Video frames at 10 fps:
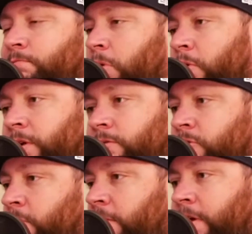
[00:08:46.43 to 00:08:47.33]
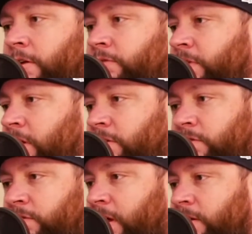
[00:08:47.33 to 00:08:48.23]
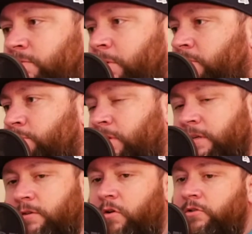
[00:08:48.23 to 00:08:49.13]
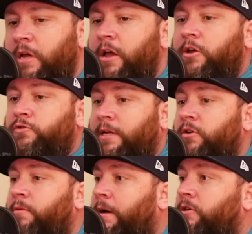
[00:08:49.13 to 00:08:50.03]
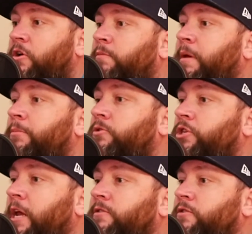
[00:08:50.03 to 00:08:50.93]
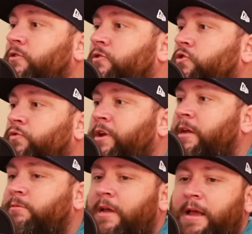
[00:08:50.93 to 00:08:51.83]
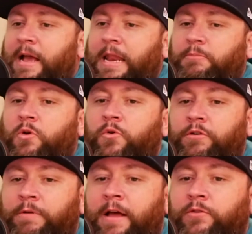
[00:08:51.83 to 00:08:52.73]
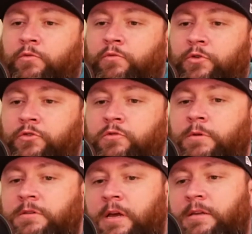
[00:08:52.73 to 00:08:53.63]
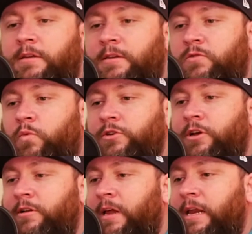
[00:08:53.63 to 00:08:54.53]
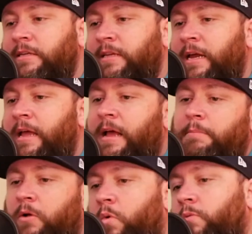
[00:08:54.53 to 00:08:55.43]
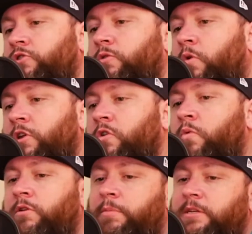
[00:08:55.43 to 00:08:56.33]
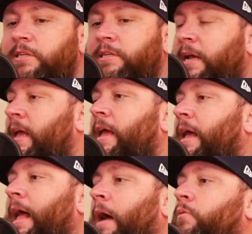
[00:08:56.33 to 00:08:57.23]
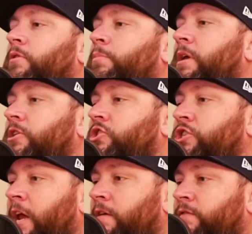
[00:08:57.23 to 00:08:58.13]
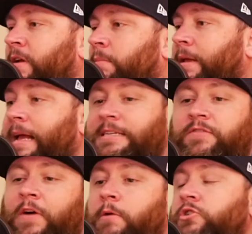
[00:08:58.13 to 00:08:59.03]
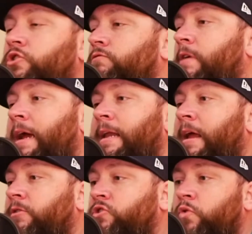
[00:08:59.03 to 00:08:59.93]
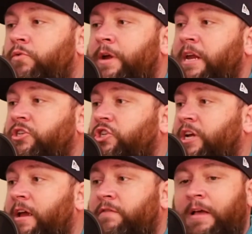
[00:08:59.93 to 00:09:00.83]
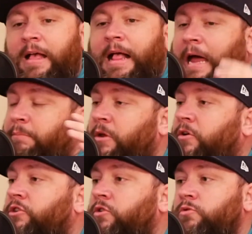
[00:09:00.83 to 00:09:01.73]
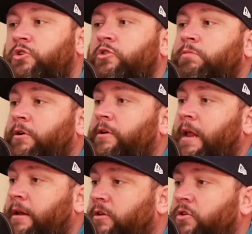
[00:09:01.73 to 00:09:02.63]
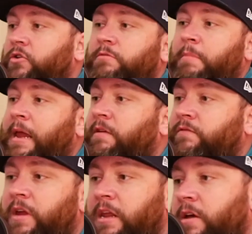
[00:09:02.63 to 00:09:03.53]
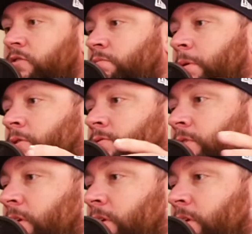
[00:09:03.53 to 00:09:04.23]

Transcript: was boring. It was 2-way radios, video surveillance, building police cars. So I talk about young people chasing their dreams. And I'm going around the room, and this one young lady's like, I'm like, what do you want to be? She's like, "I want to be a chef." And I'm like, gosh, if I was you right now at your age, chef, I'd be on YouTube learning how to cook, making videos, building